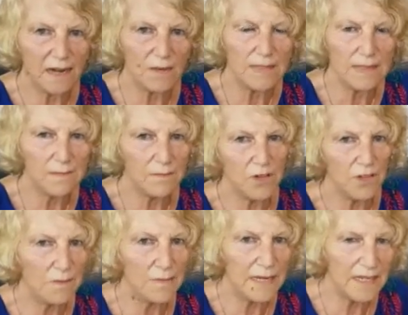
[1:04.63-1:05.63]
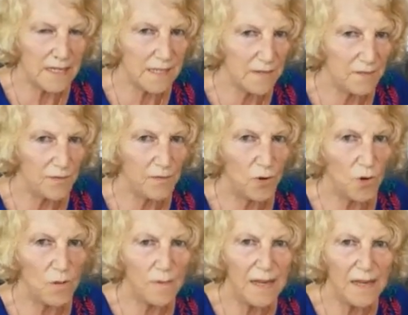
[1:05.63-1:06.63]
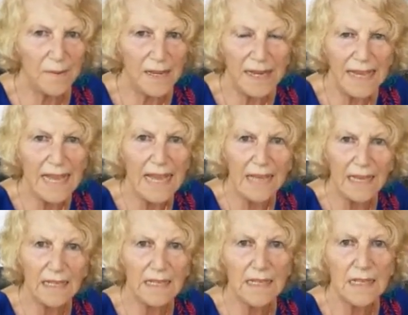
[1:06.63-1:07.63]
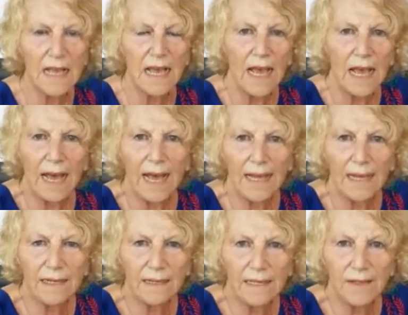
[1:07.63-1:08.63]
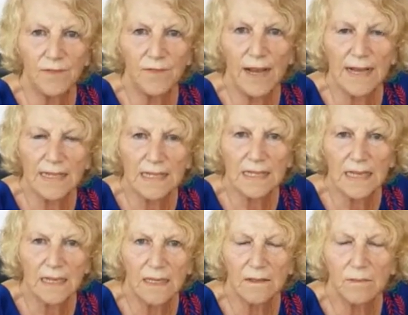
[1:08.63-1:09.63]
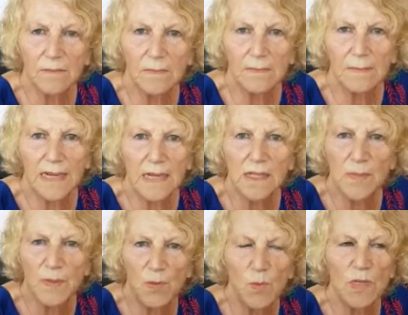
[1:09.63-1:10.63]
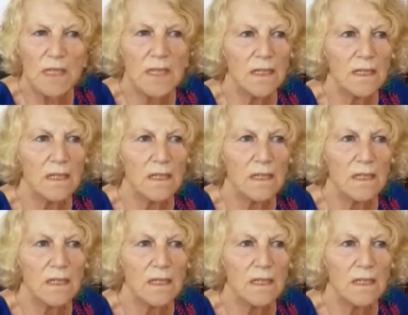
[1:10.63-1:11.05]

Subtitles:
I was in modern medicine for many, many years. In fact, my husband was an